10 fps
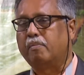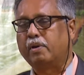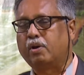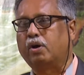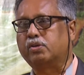
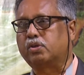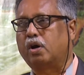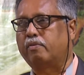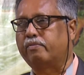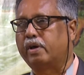because
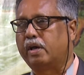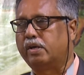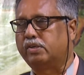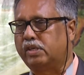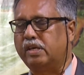of
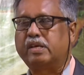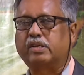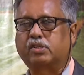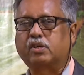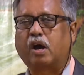
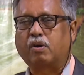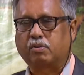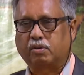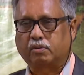serious drought.